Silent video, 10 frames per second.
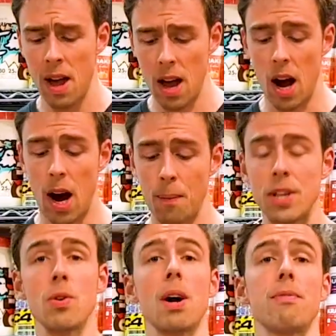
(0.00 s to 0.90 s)
And we
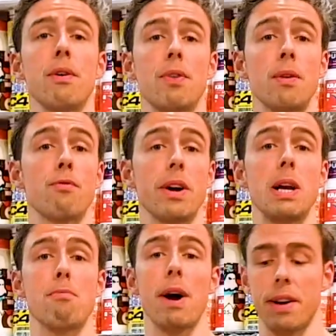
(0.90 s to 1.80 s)
do love the fun, friendly
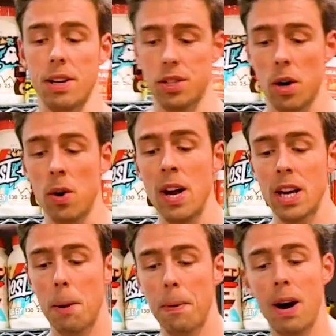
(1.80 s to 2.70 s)
branding. So
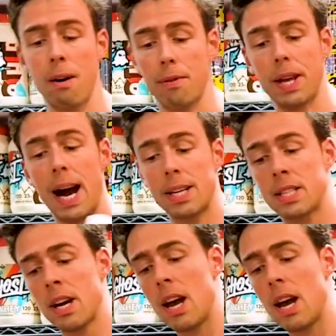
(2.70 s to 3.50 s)
keep an eye out for that.